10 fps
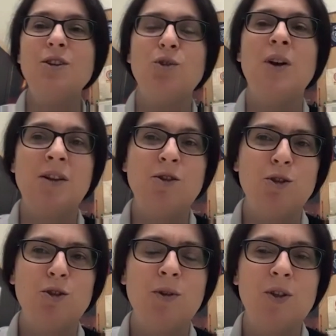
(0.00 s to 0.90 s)
undergrad
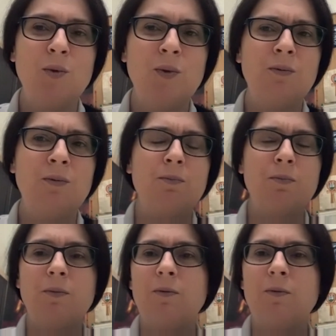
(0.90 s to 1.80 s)
students with
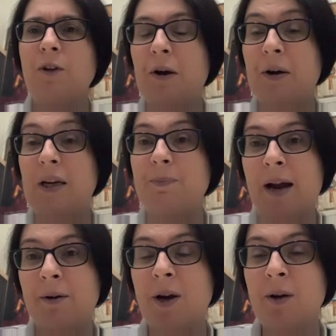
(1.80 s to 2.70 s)
varied
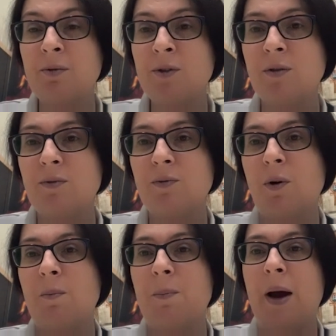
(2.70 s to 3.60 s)
backgrounds
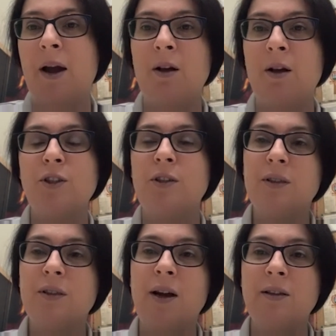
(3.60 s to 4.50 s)
from biological
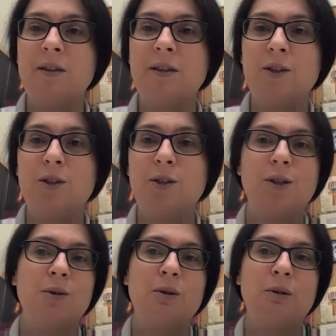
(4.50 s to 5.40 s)
sciences
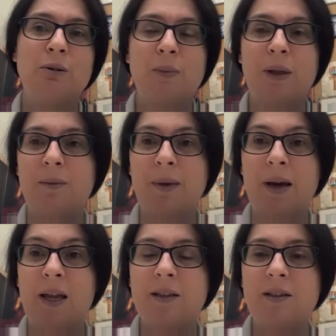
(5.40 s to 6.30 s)
to
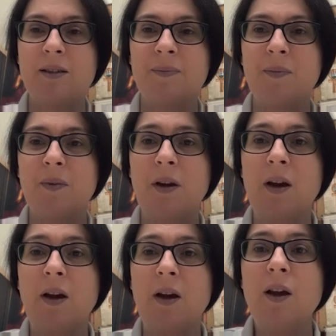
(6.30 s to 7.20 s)
mathematics.
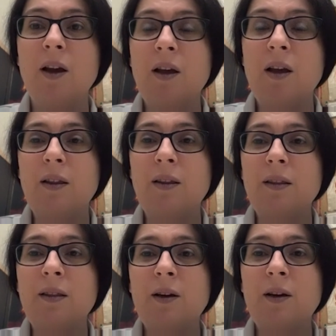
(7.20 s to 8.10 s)

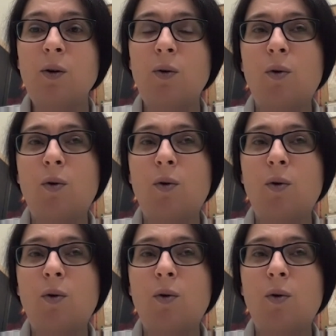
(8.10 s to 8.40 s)
The